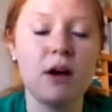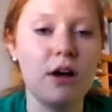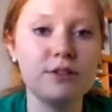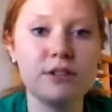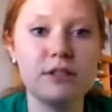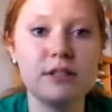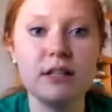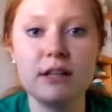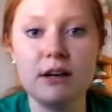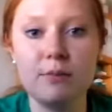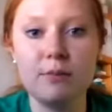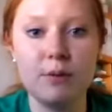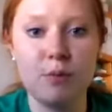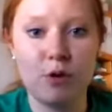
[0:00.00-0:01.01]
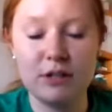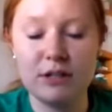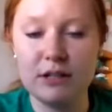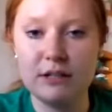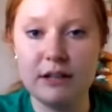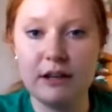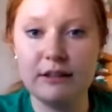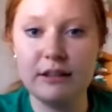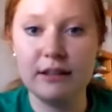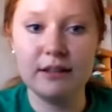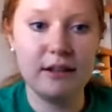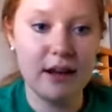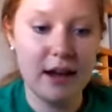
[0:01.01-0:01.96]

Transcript: all just a little bit more detailed than the